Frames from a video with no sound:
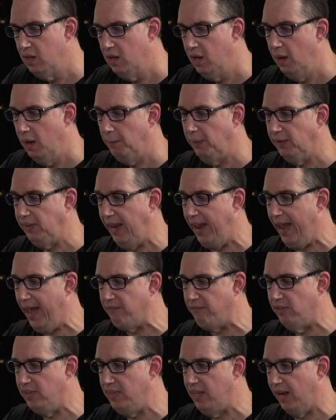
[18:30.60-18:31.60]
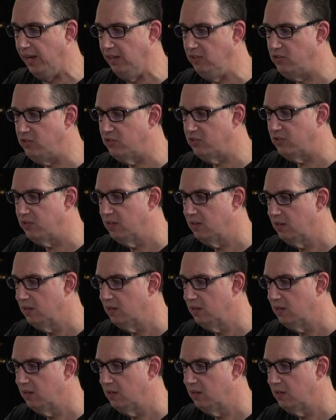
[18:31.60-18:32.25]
but they have a nice,